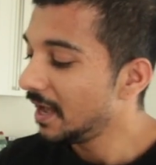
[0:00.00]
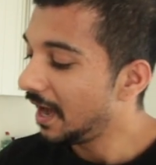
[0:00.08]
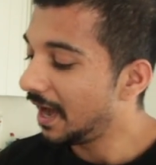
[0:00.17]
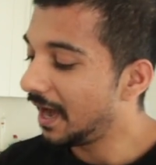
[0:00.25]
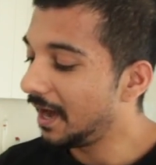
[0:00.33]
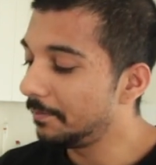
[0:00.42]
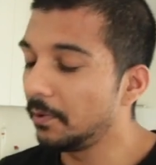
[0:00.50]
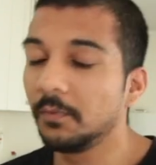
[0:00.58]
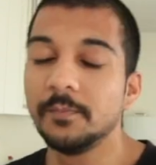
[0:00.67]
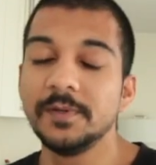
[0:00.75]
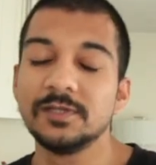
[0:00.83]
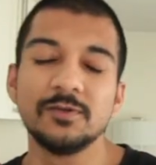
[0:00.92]
But
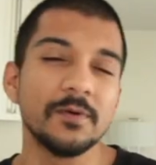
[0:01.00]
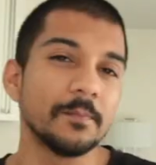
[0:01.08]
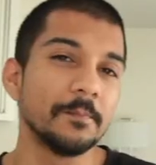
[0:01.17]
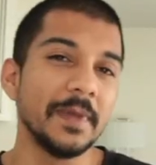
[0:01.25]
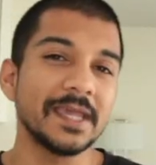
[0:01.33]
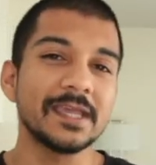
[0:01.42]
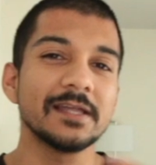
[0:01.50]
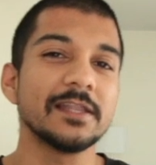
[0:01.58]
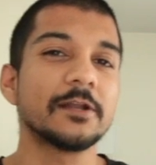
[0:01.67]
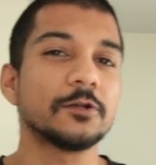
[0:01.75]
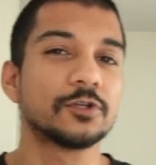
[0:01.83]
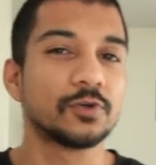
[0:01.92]
we'll be making a
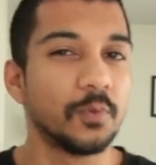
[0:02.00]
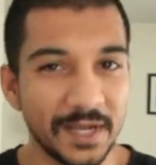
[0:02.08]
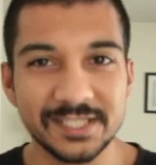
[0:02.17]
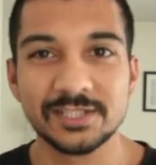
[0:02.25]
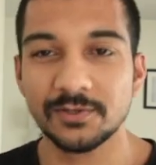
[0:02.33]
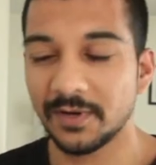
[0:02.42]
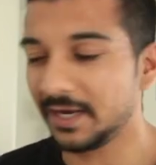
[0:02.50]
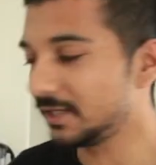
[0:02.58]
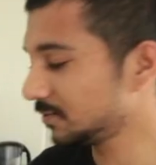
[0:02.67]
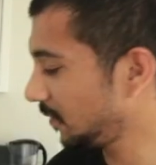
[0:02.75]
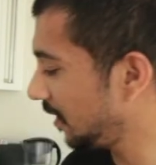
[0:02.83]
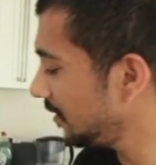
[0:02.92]
little twist to it
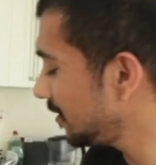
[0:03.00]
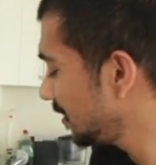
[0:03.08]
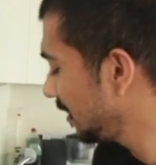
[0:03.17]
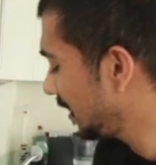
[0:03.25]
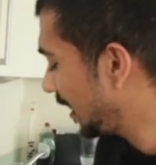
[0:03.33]
as well.